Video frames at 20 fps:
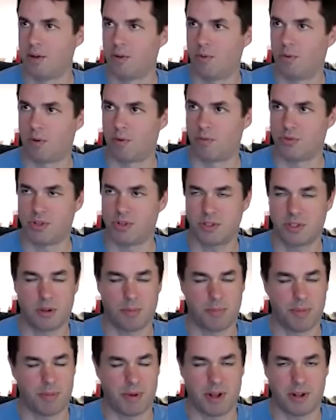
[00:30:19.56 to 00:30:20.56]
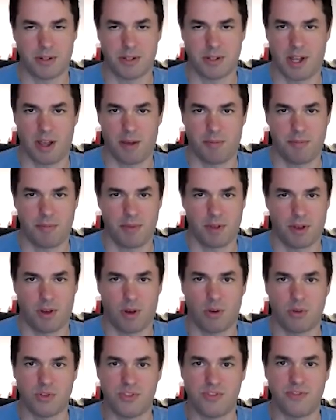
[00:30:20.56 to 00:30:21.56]
We're just up about time. It
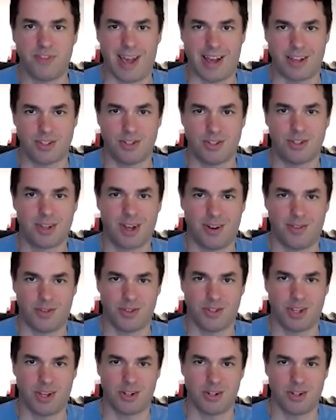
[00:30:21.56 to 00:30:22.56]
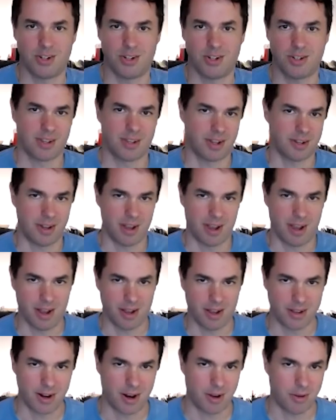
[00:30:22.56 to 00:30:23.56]
goes fast these conversations because I
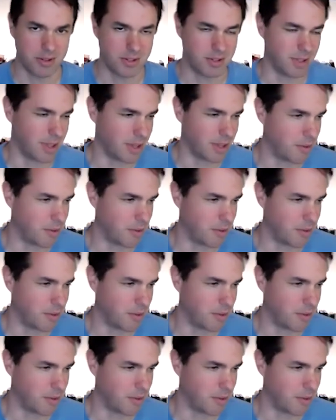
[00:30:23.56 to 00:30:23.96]
I can always like